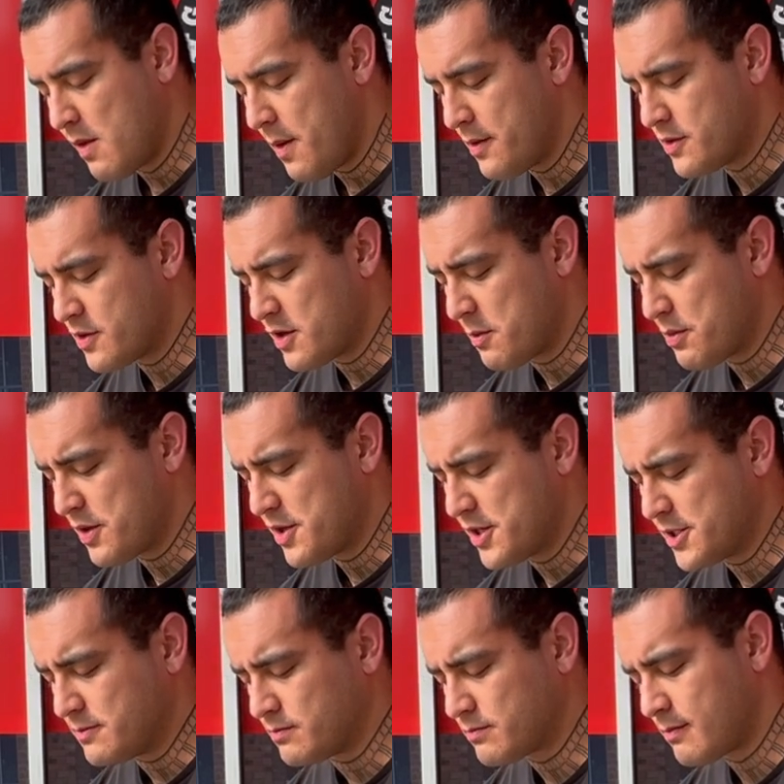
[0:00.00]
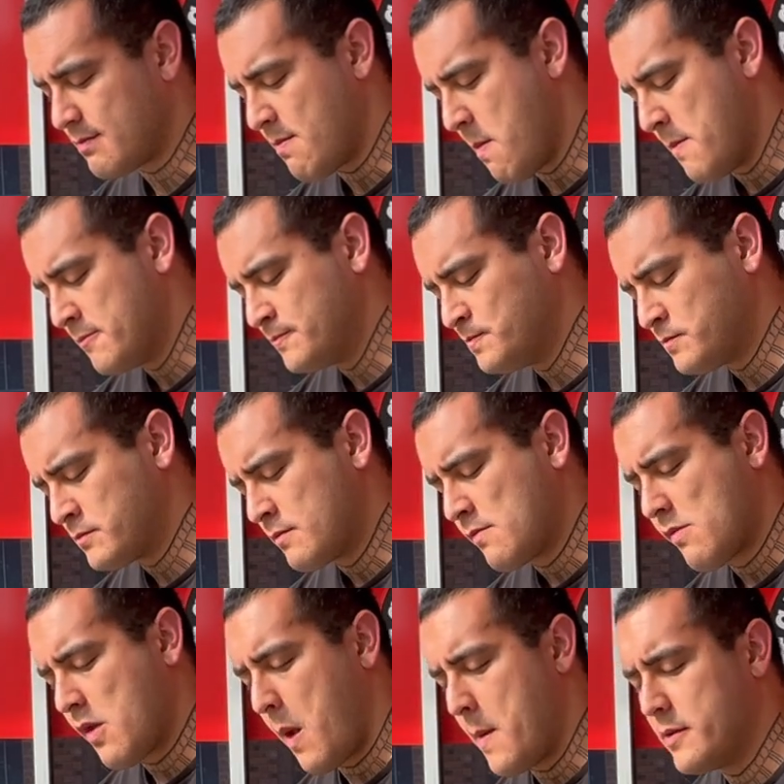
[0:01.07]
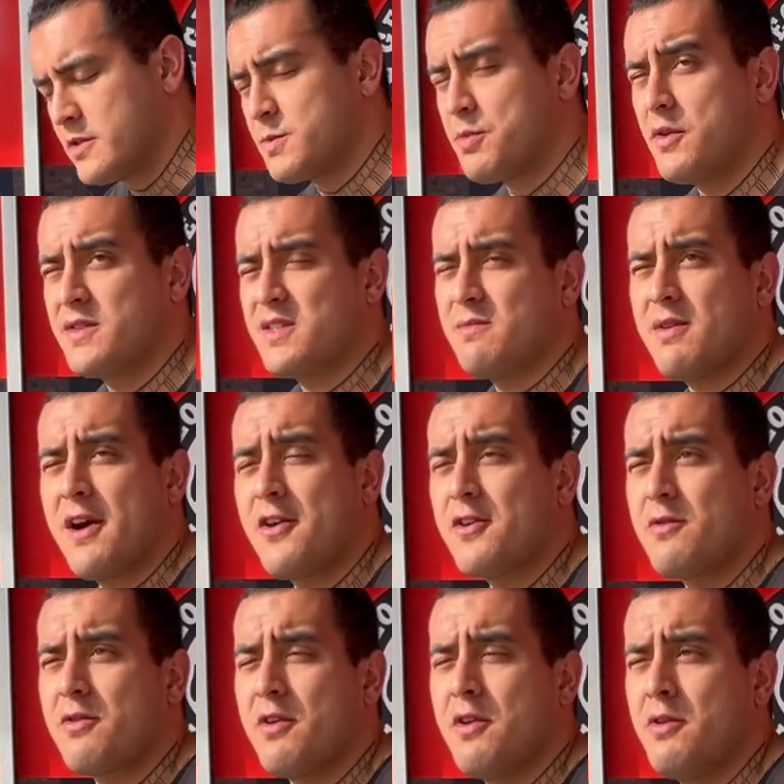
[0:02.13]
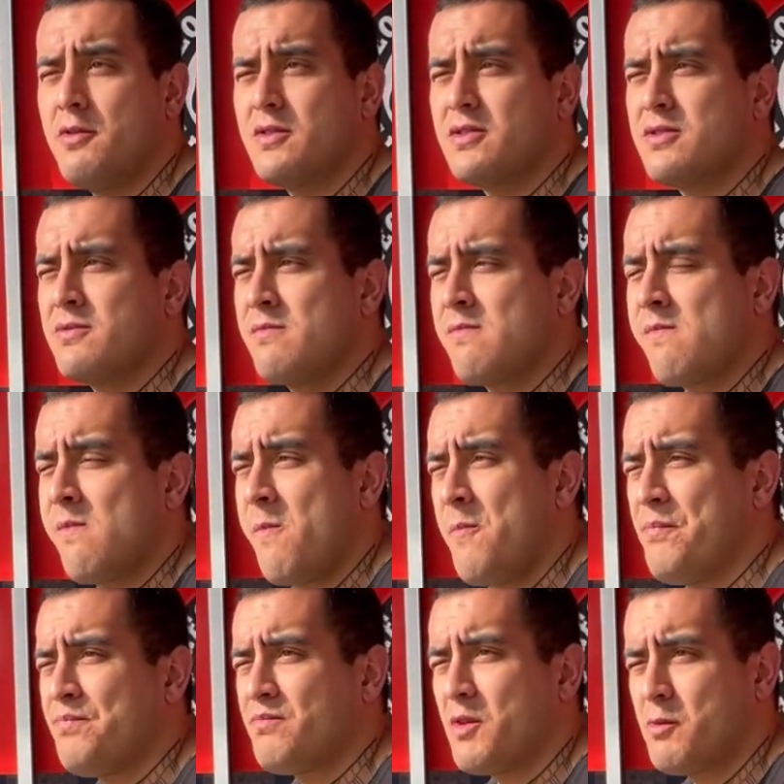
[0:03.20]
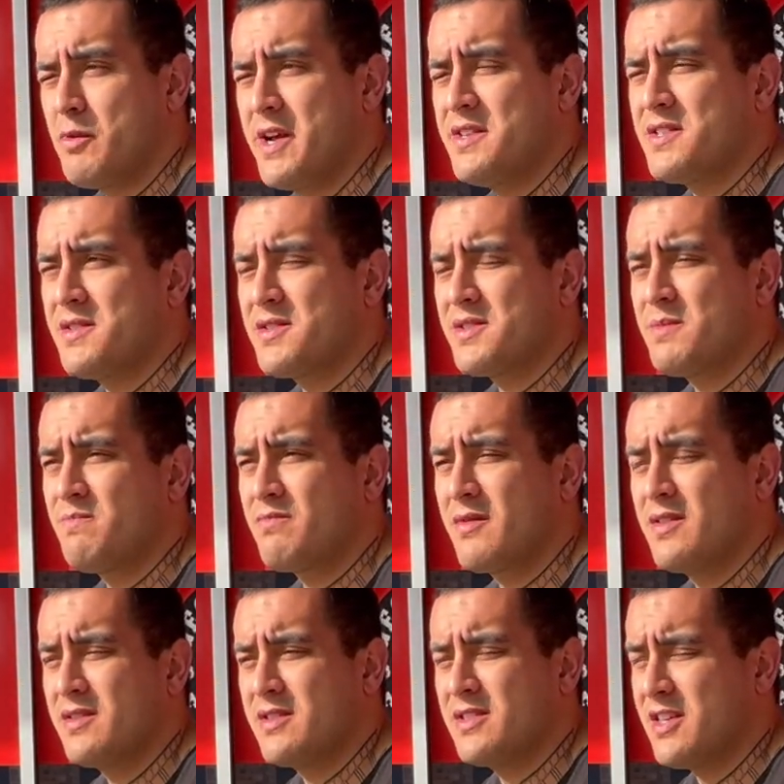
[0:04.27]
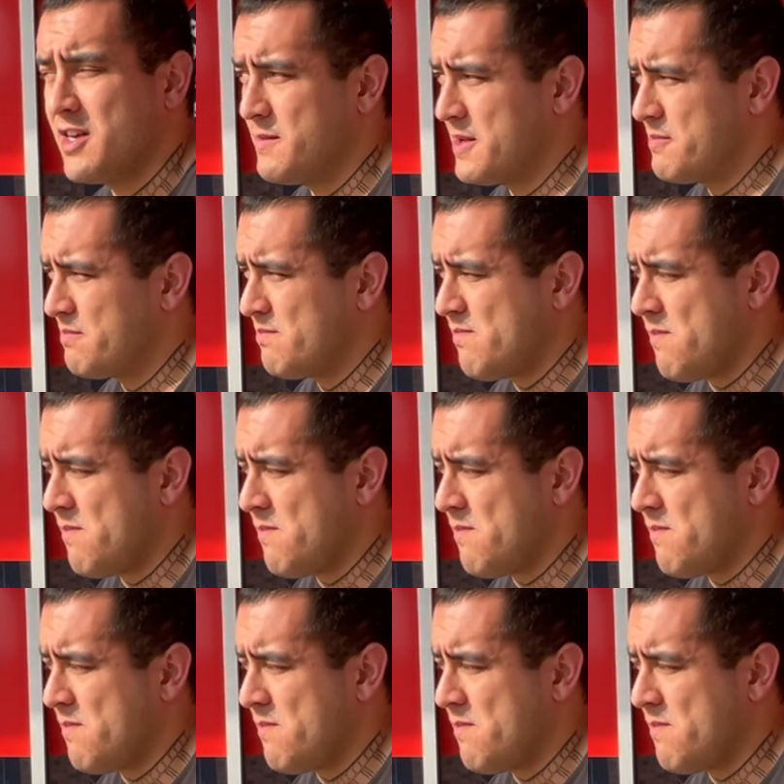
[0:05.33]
Turned out pretty good. It's protein powder with oats, raisins, cinnamon,